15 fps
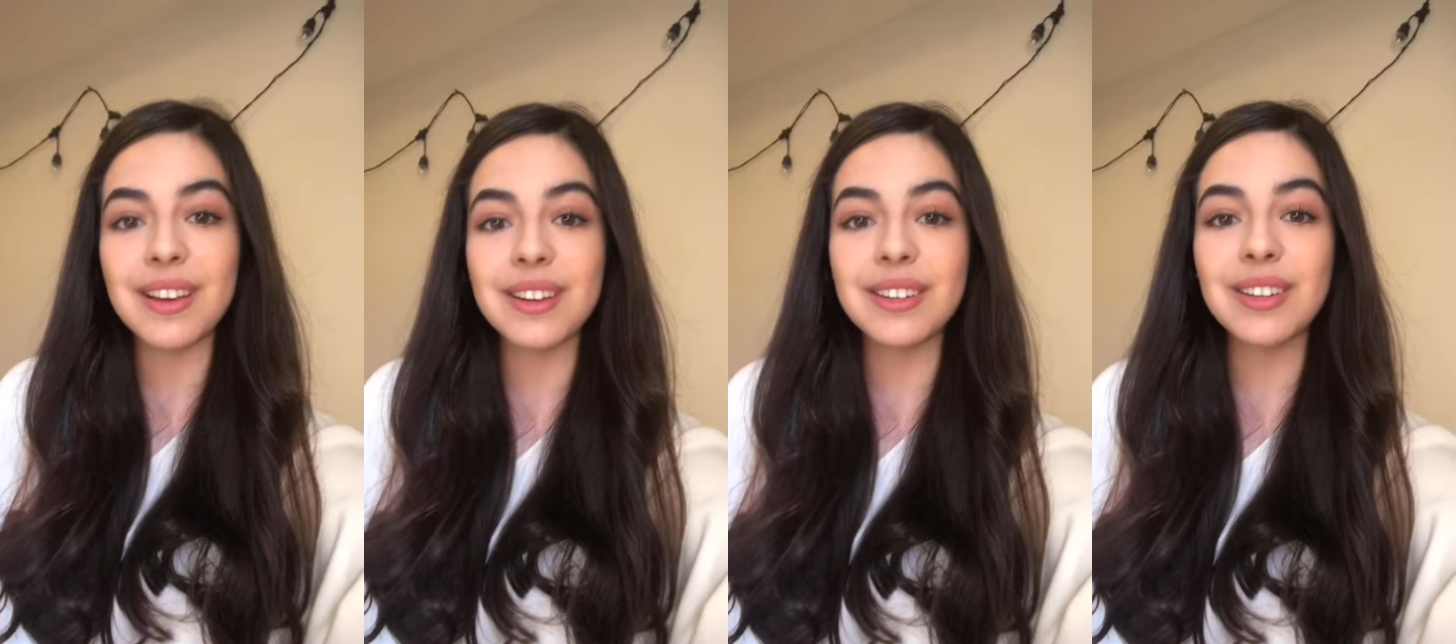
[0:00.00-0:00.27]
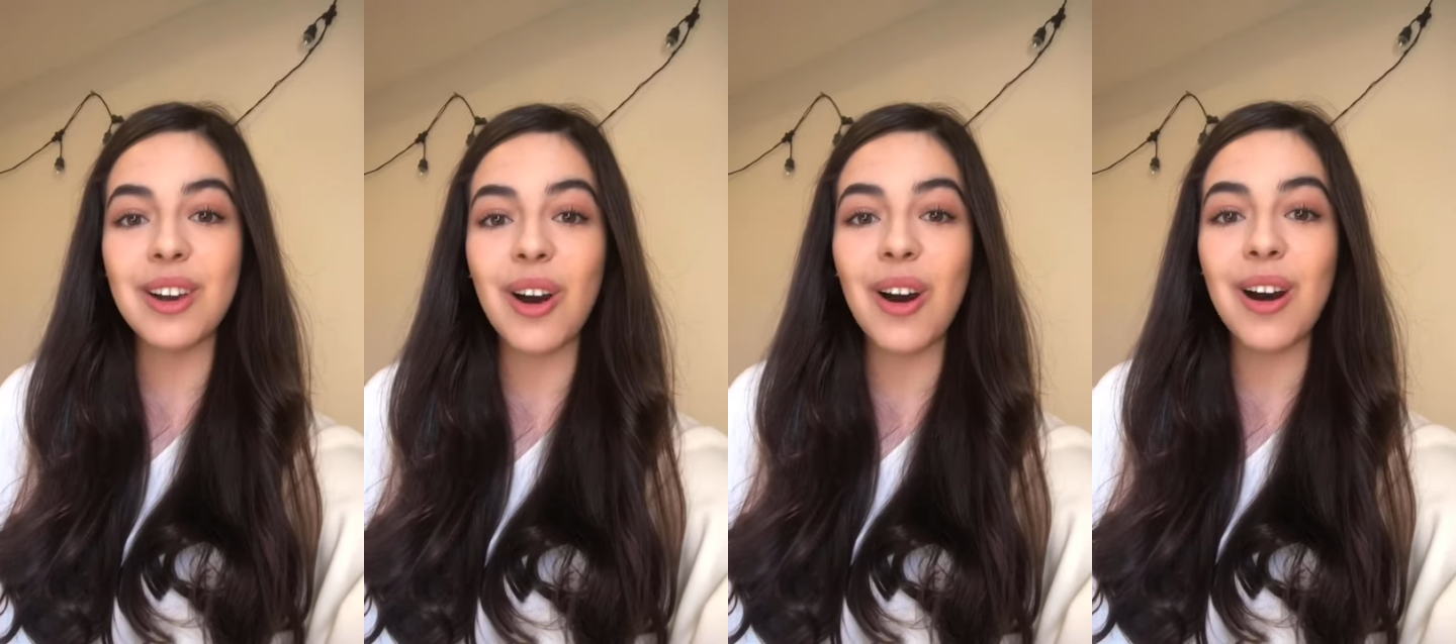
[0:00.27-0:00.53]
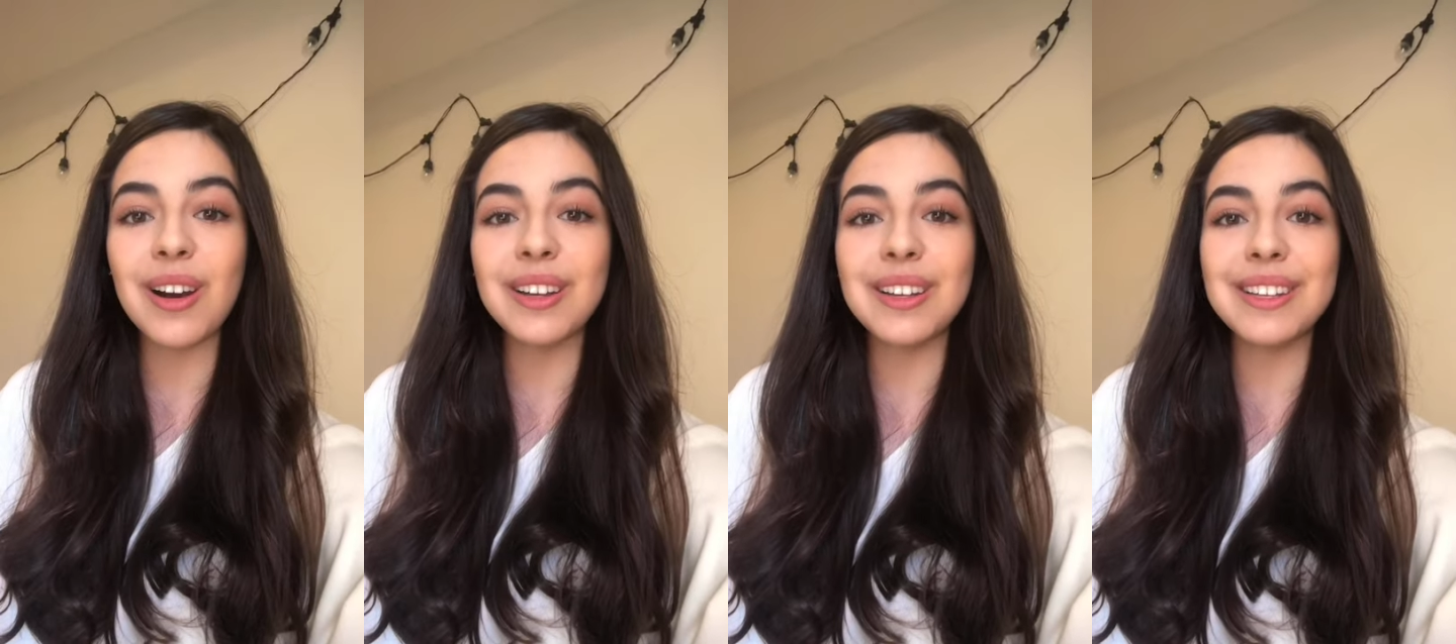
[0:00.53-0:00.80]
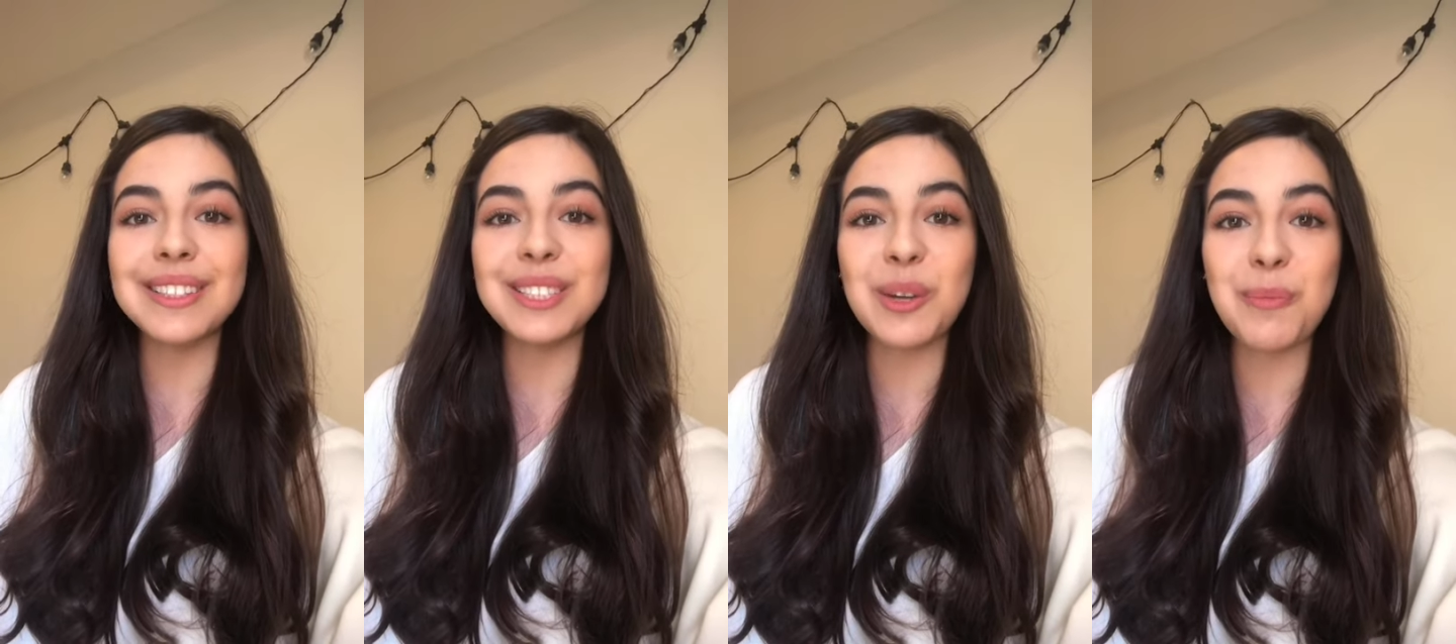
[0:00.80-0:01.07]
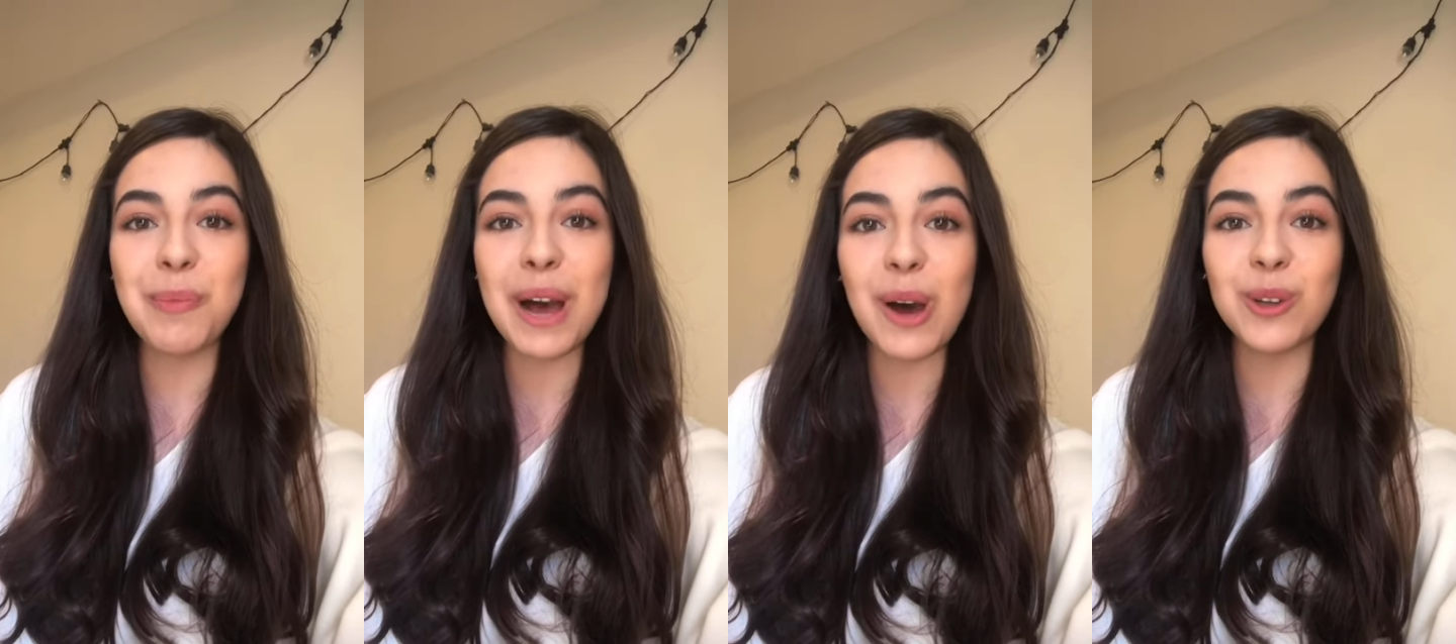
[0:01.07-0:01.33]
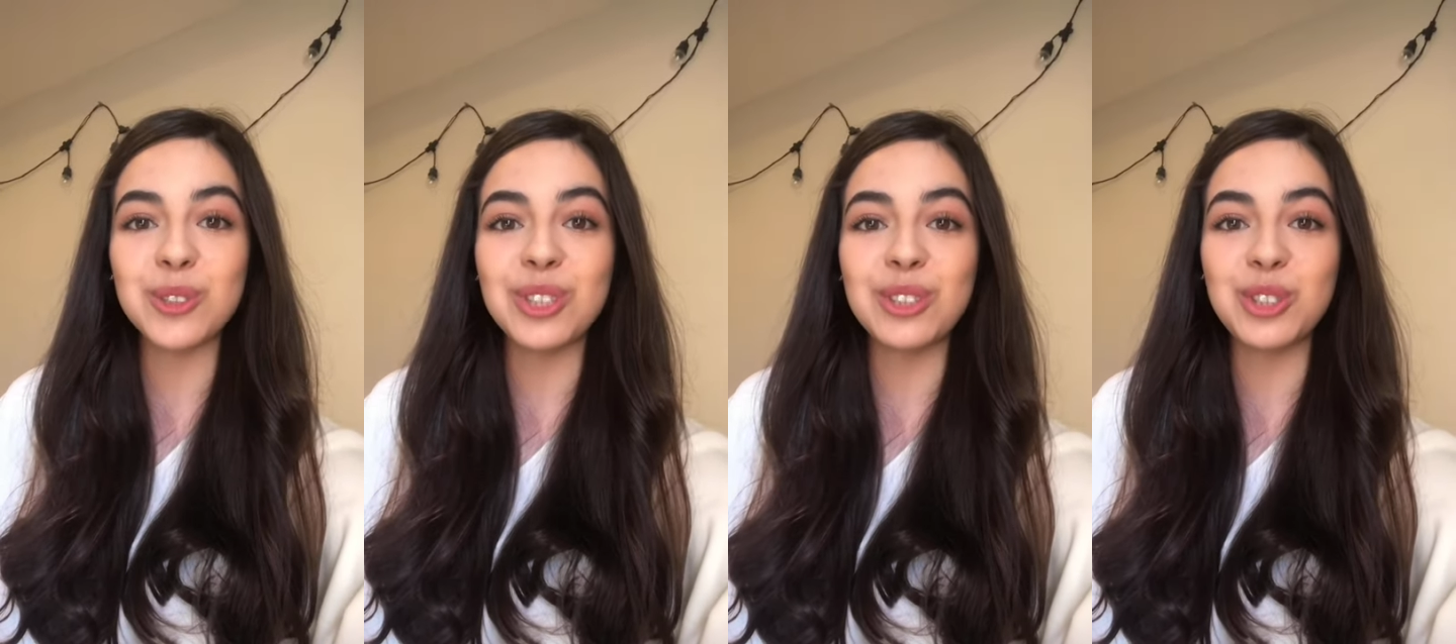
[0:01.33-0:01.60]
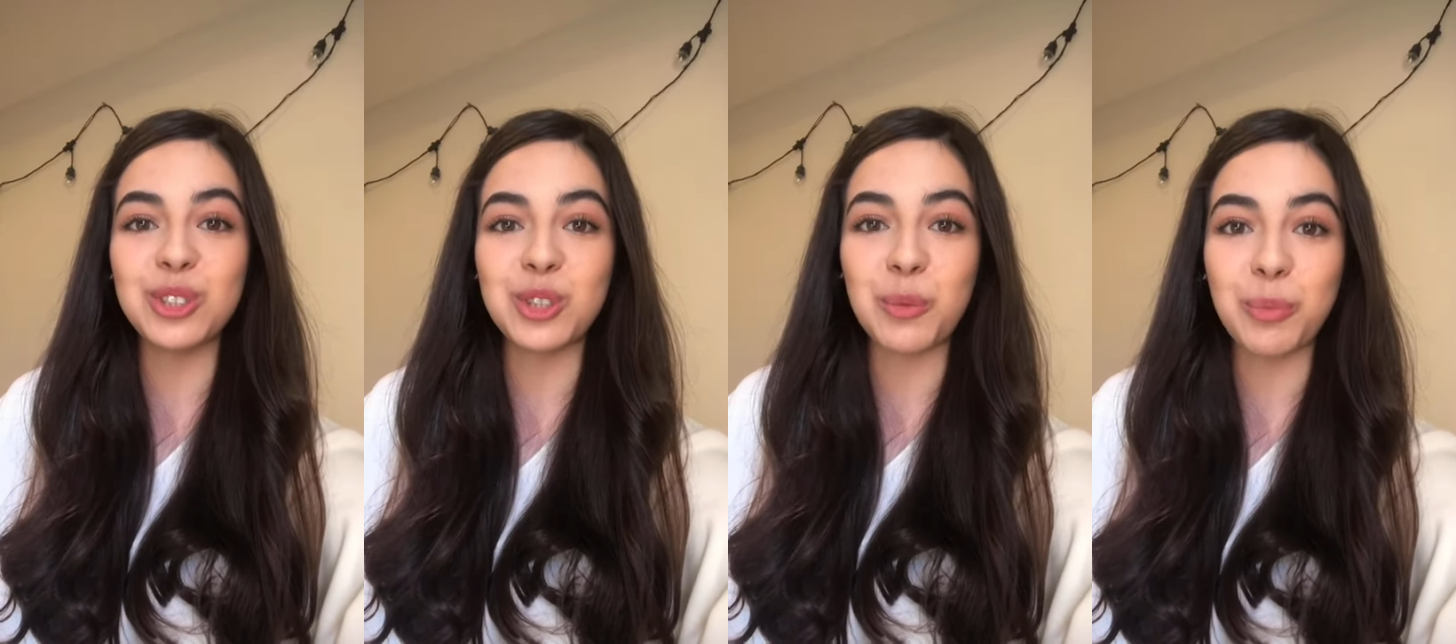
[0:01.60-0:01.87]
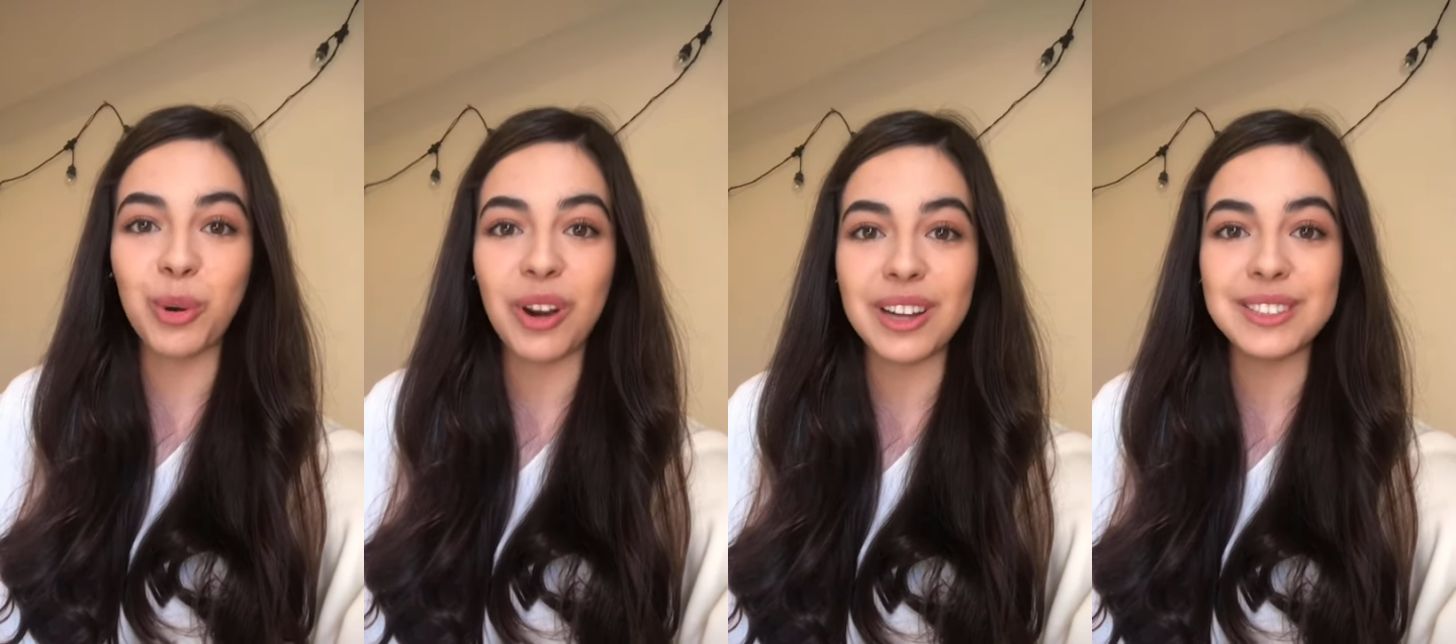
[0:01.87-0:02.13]
God is about to
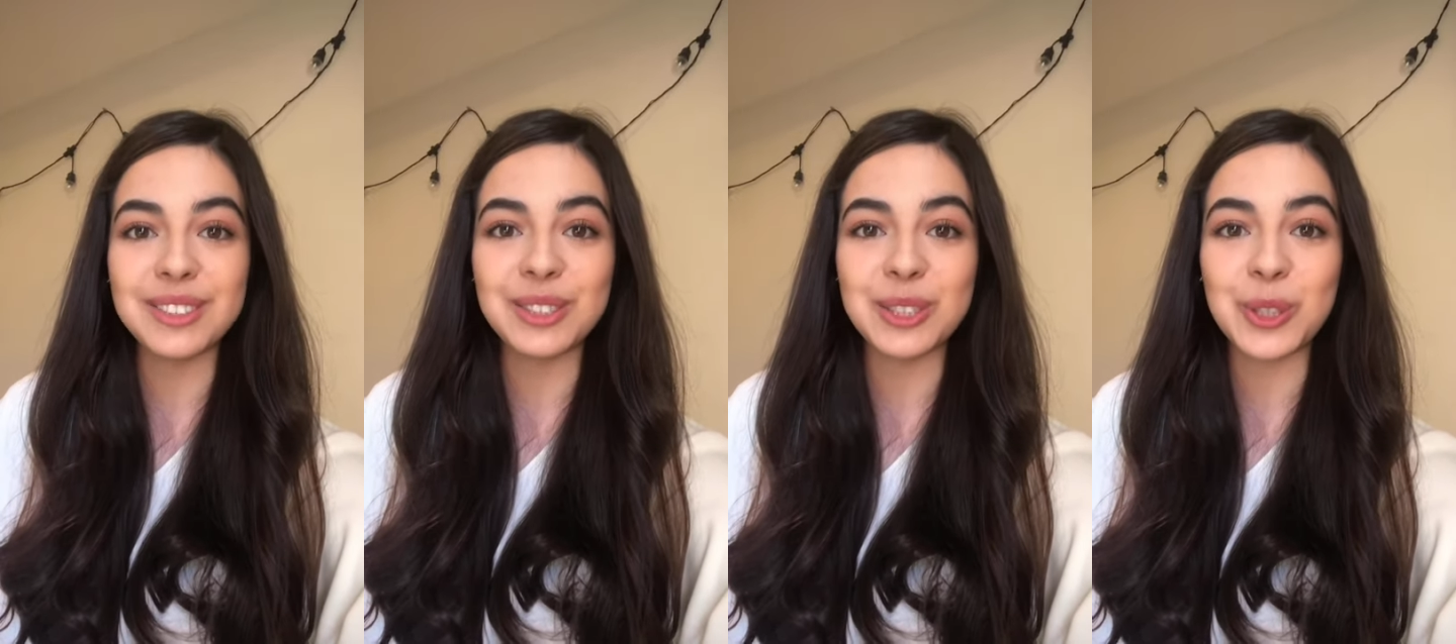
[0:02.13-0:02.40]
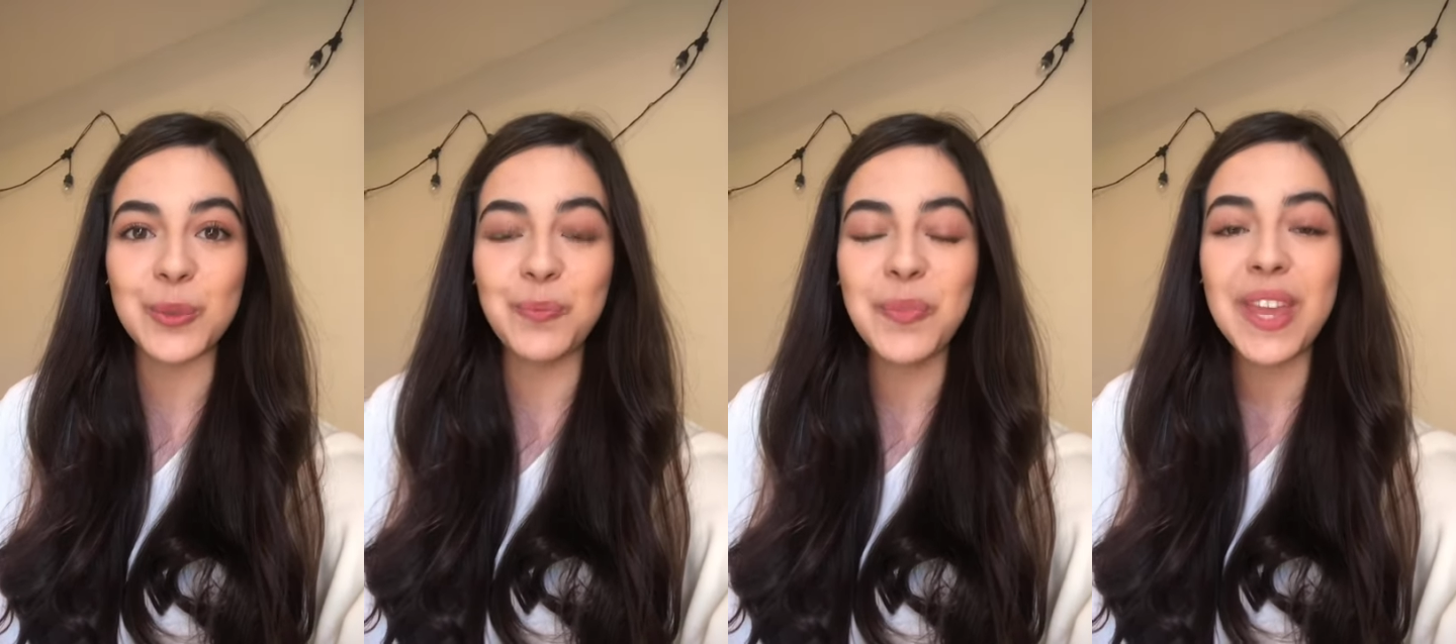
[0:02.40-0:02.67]
surprise you.